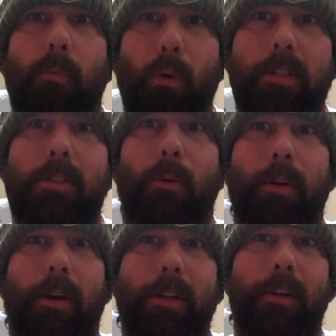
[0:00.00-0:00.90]
What is
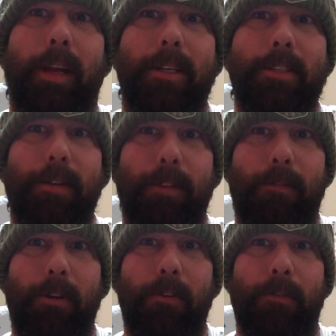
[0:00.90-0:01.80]
going on, you guys? Steve with
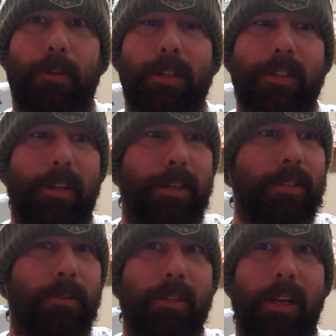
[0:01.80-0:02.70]
the video for you today.
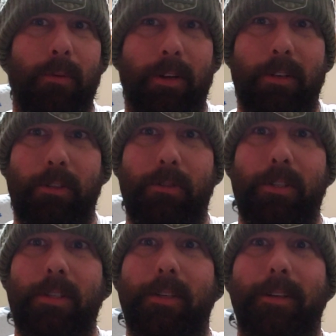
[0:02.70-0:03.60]
So today we're going to do
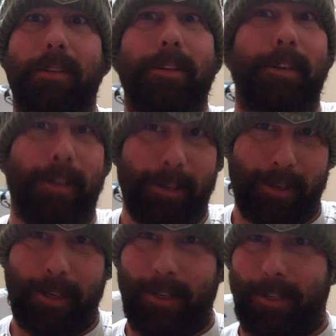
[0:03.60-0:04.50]
just a
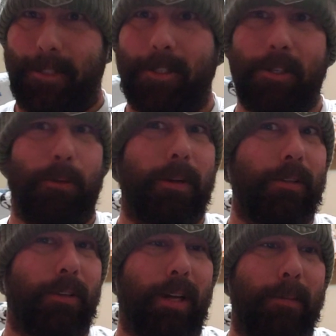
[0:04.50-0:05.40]
quick
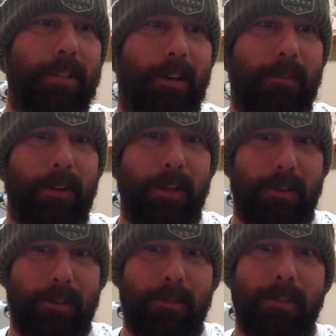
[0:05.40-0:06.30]
little hobby talk
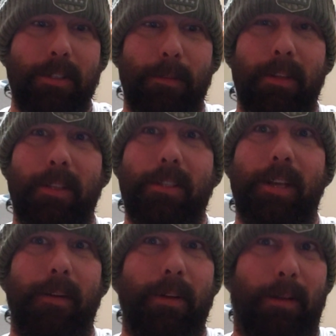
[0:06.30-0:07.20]
video, something that's
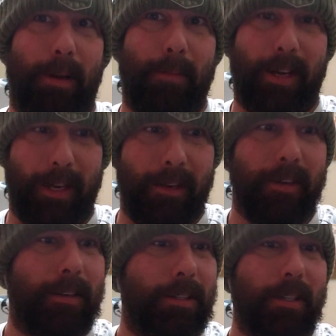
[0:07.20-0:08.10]
kind of been on my mind.
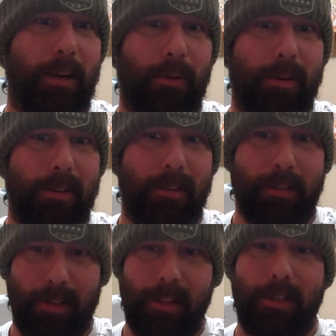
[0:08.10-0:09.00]
I just kind of want to
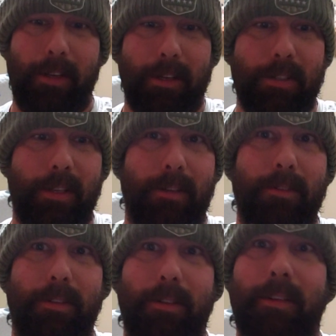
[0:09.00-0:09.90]
let the dust
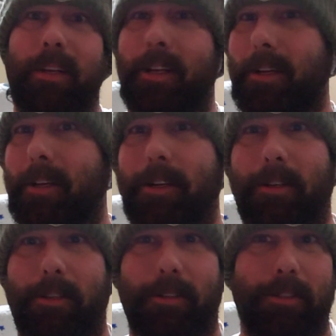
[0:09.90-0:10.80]
settle and
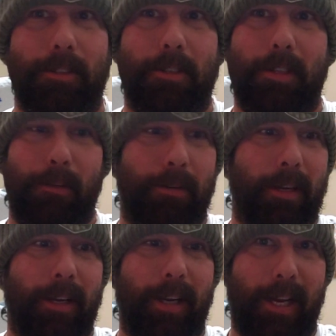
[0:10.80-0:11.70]
see
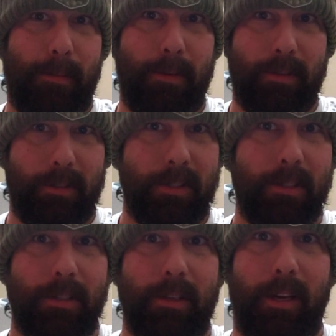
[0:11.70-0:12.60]
what kind of
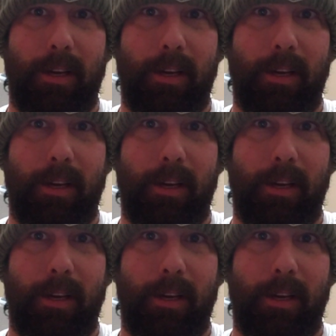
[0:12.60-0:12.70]
happens.